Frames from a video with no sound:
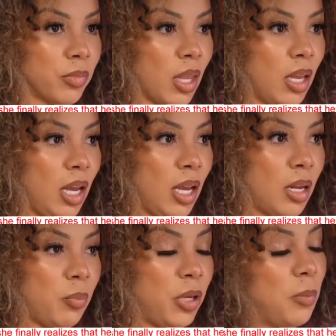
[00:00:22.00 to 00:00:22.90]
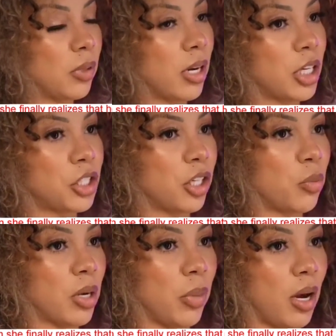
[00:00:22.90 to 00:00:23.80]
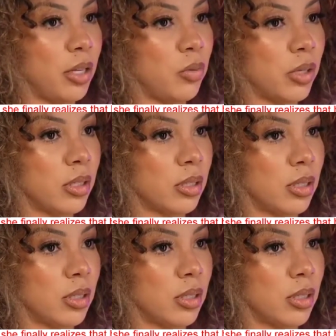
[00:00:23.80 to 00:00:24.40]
And people that I shared my body with,